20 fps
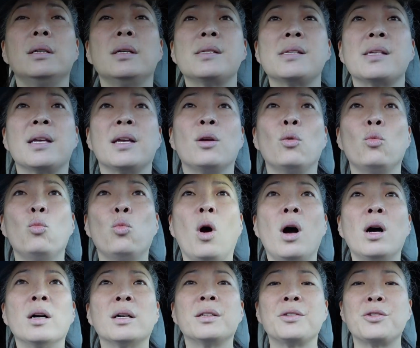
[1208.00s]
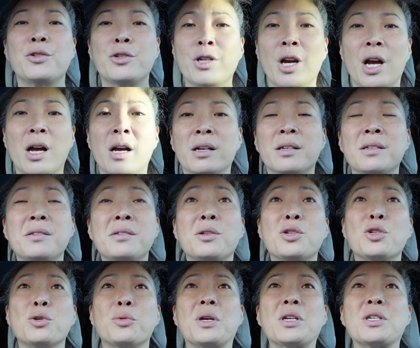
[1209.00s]
It's a walk jog
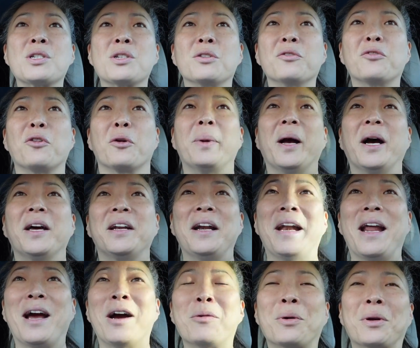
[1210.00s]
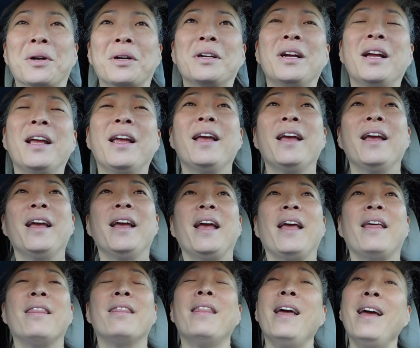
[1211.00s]
situation for about an hour.
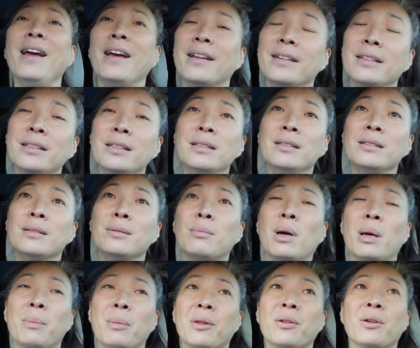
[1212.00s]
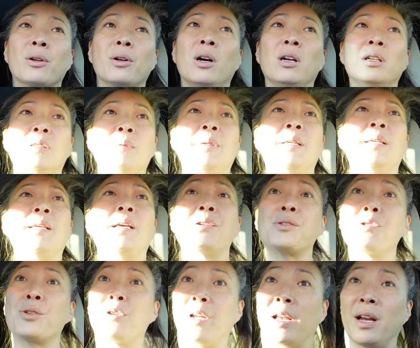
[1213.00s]
And then my mother called me
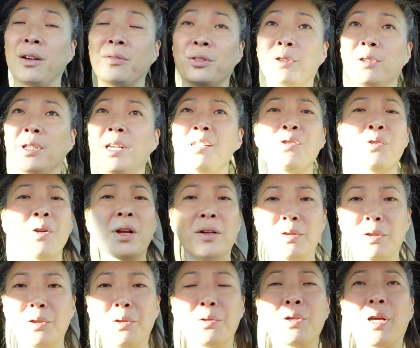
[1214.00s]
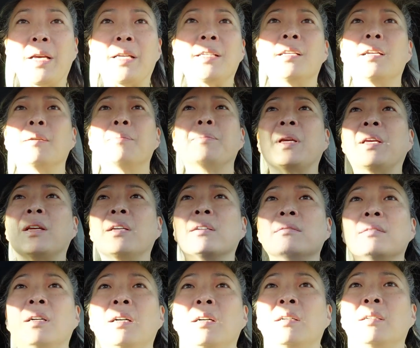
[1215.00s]
yesterday afternoon. Yesterday afternoon ended up
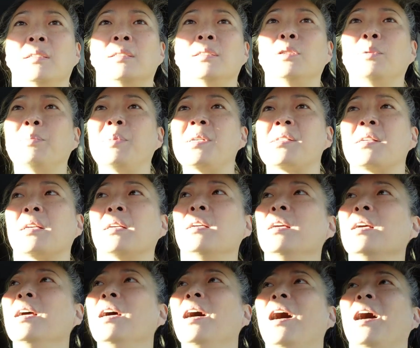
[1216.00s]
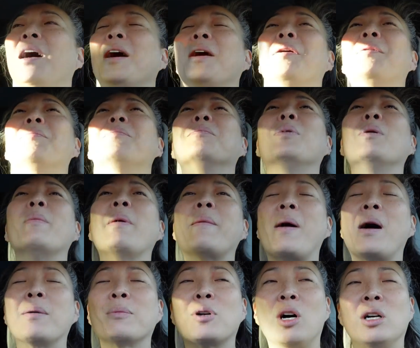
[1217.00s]
being uh, a little busy, um, but my
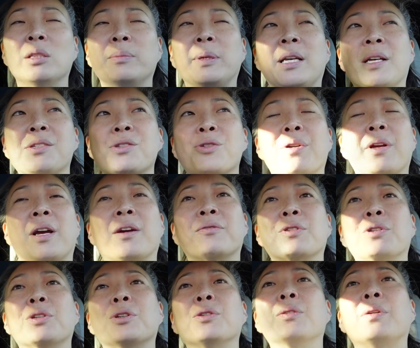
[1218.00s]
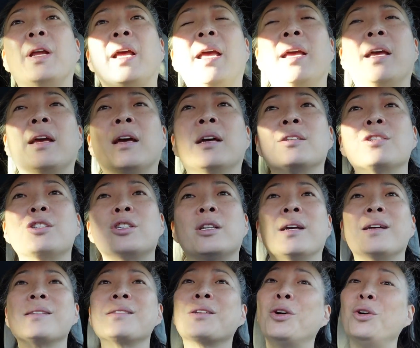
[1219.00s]
mom called me yesterday afternoon and she
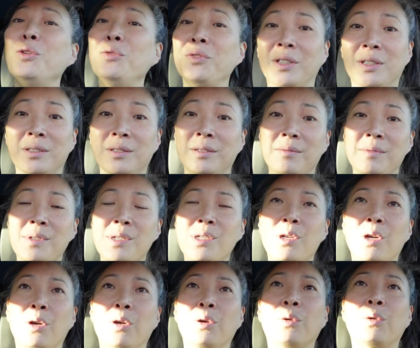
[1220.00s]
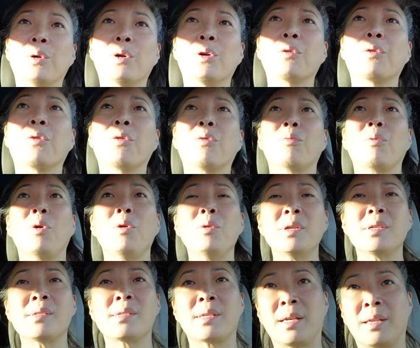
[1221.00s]
has COVID. So her throat
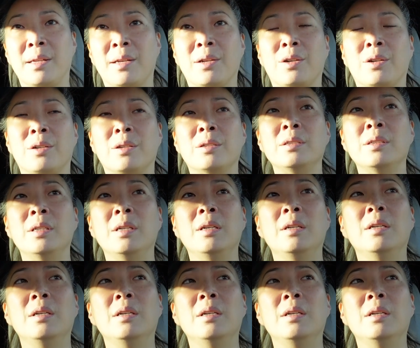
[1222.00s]
is killing her.